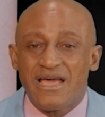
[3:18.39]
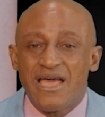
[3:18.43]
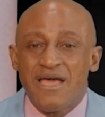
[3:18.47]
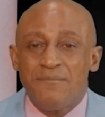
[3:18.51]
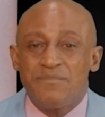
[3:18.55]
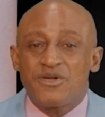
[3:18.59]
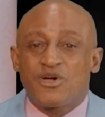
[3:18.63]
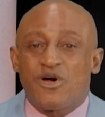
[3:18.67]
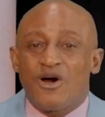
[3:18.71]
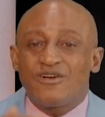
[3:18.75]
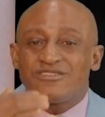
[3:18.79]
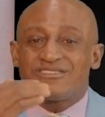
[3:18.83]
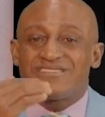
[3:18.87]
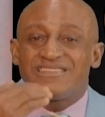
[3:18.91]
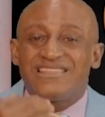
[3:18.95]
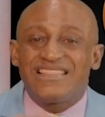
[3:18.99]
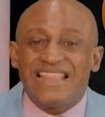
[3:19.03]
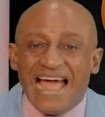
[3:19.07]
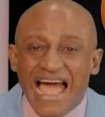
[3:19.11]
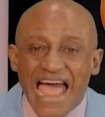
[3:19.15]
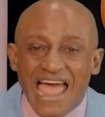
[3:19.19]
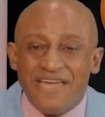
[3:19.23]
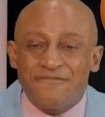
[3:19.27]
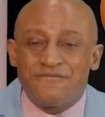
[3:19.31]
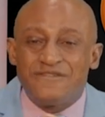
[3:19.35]
because
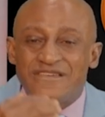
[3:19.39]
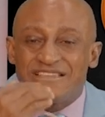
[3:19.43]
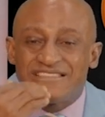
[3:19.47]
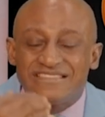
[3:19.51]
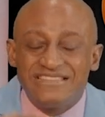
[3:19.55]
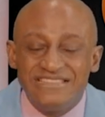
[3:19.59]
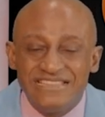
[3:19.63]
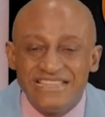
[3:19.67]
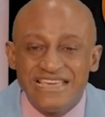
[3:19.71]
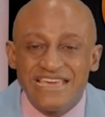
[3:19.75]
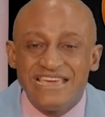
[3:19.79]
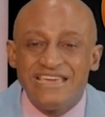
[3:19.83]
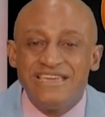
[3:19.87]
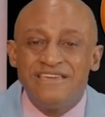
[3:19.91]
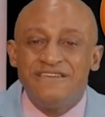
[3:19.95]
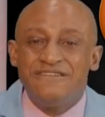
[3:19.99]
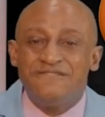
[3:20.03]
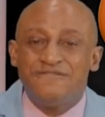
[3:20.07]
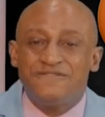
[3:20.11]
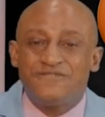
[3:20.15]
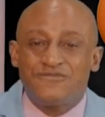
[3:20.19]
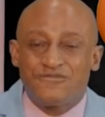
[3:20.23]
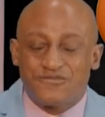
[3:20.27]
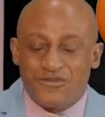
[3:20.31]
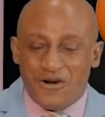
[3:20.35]
life is
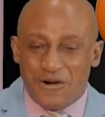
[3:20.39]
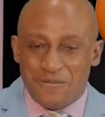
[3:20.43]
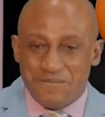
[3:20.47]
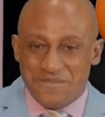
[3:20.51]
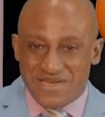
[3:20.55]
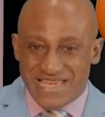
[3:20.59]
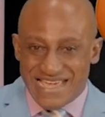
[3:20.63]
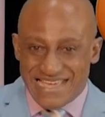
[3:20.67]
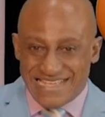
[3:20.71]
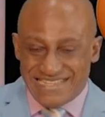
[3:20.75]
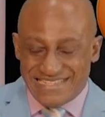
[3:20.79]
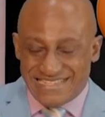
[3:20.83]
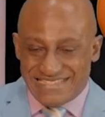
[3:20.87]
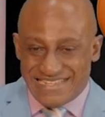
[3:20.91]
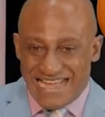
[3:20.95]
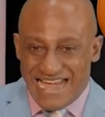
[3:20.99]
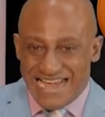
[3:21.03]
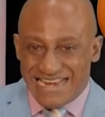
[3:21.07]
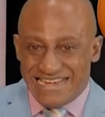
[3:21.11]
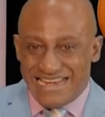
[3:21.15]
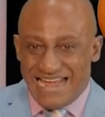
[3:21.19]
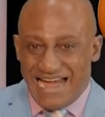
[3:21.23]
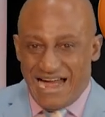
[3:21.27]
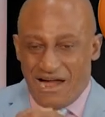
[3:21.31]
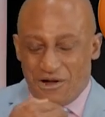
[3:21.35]
lived from
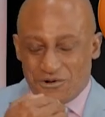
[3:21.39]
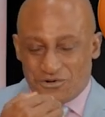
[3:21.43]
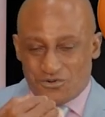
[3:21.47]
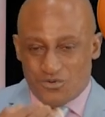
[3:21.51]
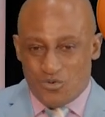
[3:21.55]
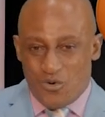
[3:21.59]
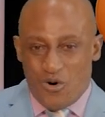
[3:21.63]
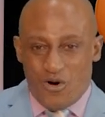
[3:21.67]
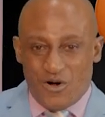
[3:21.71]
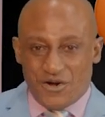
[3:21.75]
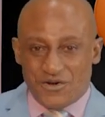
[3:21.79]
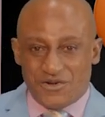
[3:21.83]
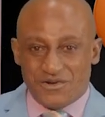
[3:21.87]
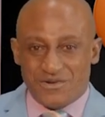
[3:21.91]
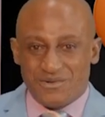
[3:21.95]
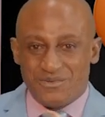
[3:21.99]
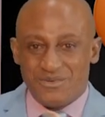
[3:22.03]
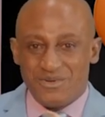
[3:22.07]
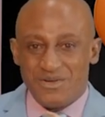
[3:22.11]
inside outward.